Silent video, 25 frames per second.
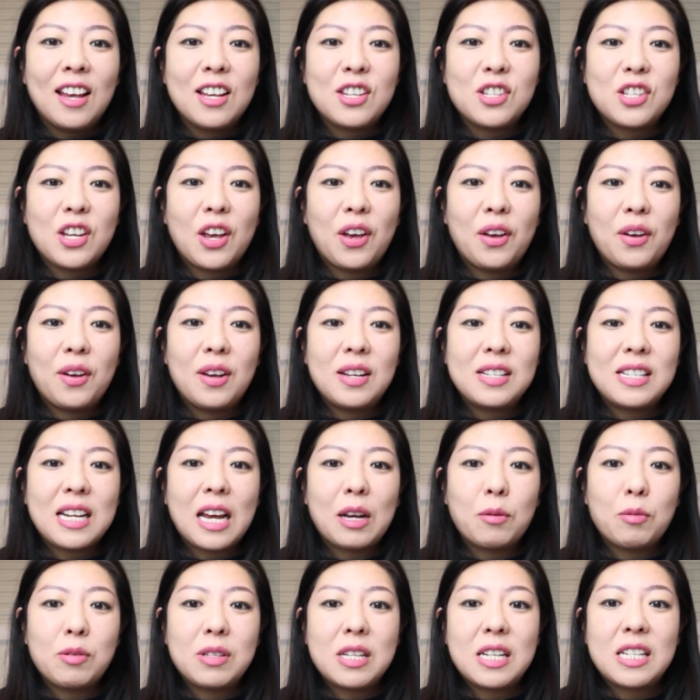So
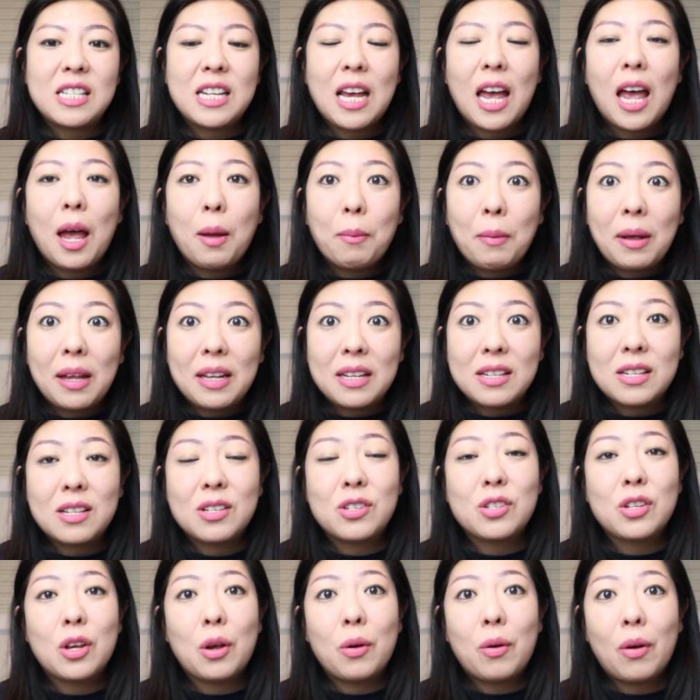Dad was determined
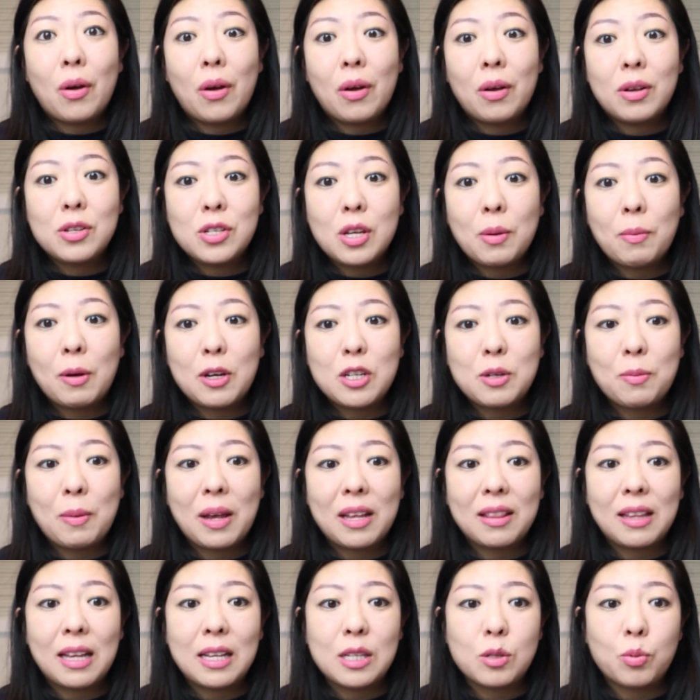so much to
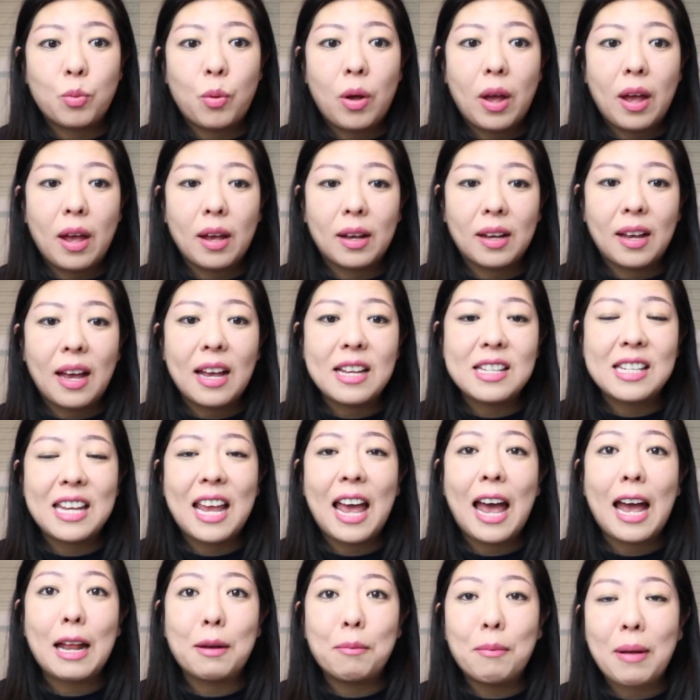make things work, as he
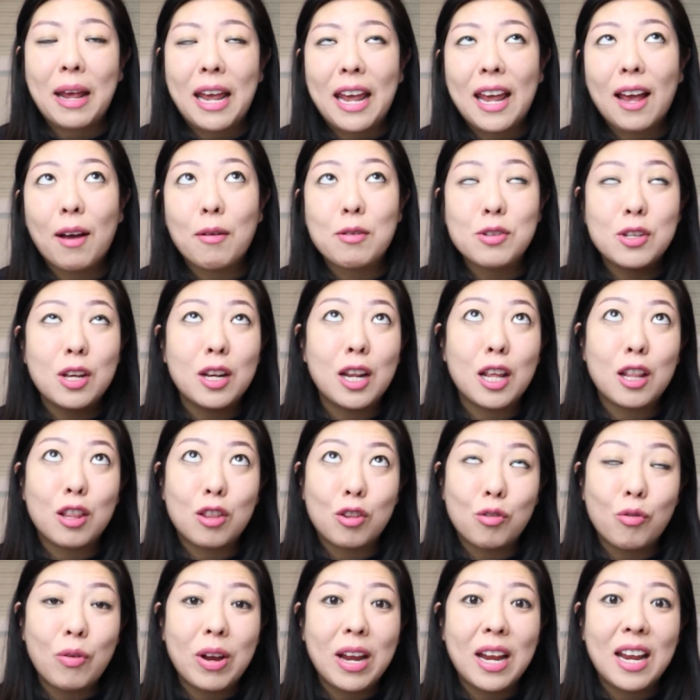had me. I was only
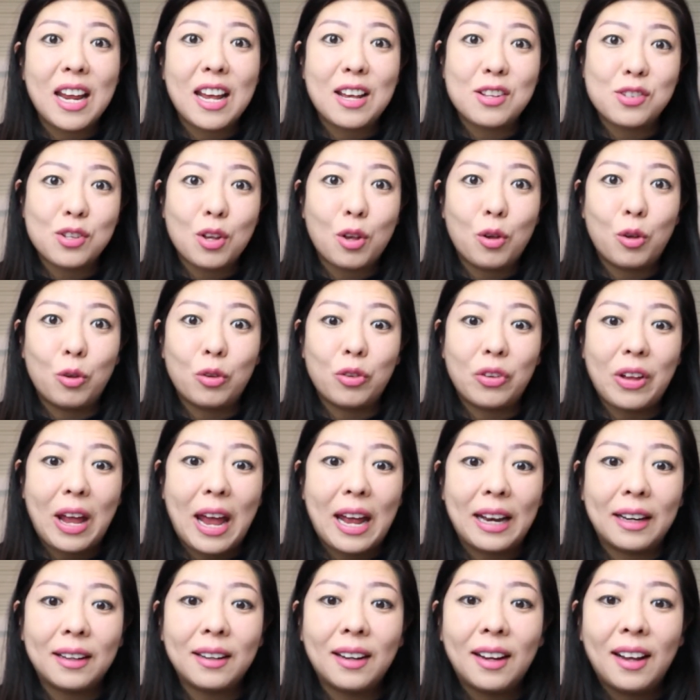3 years old
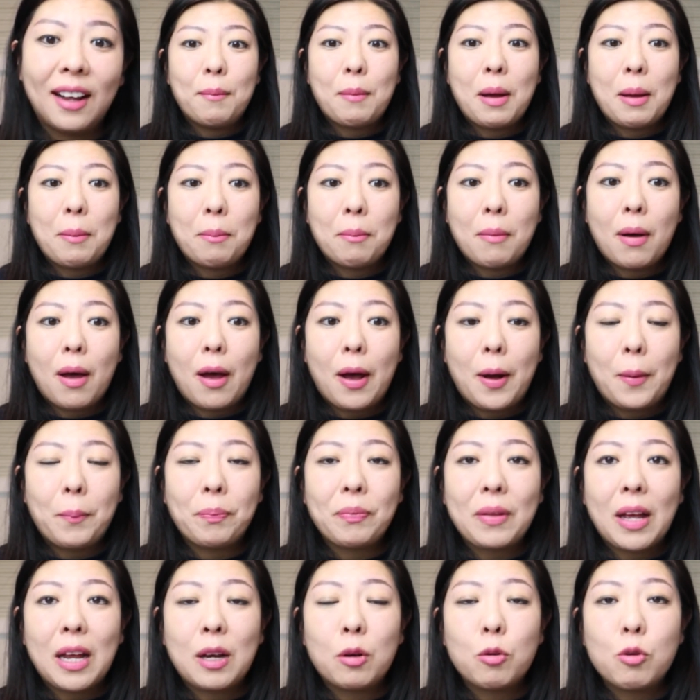then, my
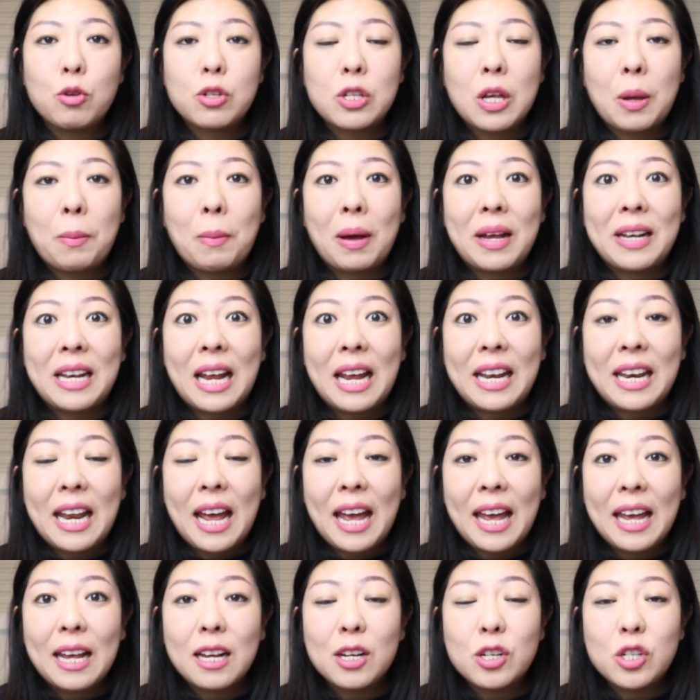mum, and also my
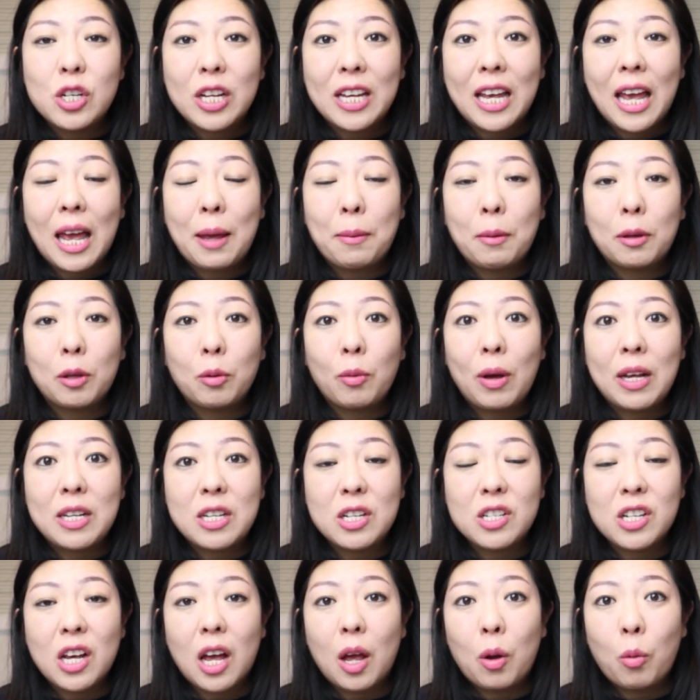nana. She came all the way
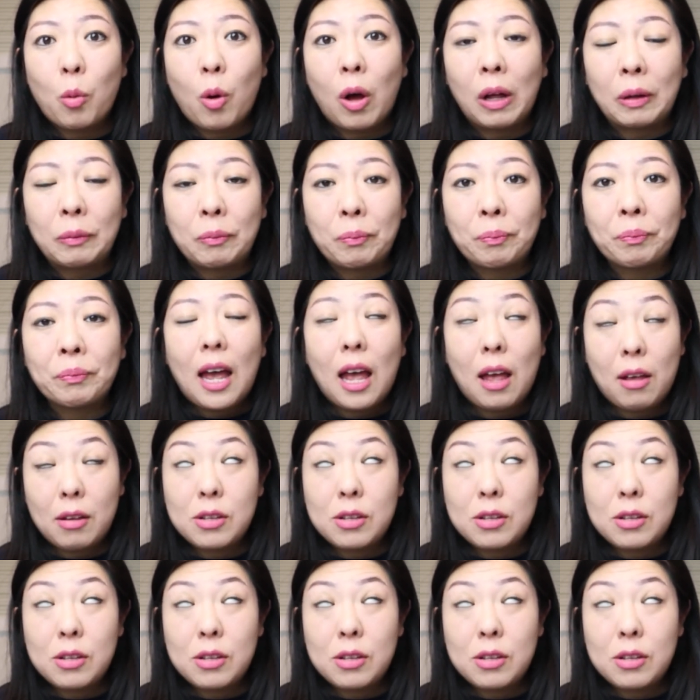to Taiwan.